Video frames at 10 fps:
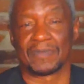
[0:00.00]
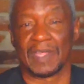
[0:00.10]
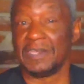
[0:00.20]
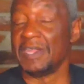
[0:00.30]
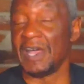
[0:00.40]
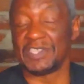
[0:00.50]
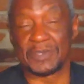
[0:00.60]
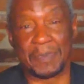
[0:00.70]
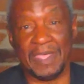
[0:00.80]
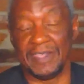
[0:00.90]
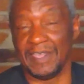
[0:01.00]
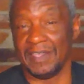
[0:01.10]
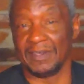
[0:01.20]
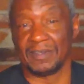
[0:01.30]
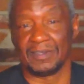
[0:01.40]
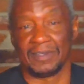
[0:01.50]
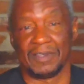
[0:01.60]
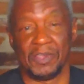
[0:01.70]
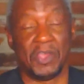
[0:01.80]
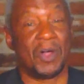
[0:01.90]
non-speaking,
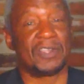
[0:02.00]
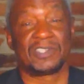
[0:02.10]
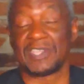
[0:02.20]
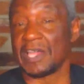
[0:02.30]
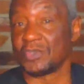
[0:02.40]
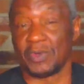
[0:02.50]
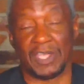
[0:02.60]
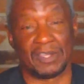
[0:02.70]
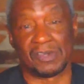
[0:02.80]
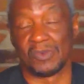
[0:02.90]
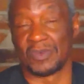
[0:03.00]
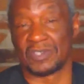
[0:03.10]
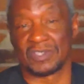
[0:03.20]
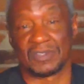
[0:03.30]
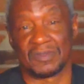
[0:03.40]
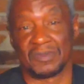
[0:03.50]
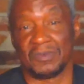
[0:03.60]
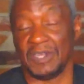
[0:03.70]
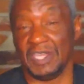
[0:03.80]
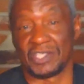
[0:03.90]
non-sexual intercourse
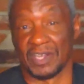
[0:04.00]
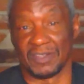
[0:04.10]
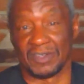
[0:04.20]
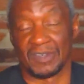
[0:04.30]
with each other.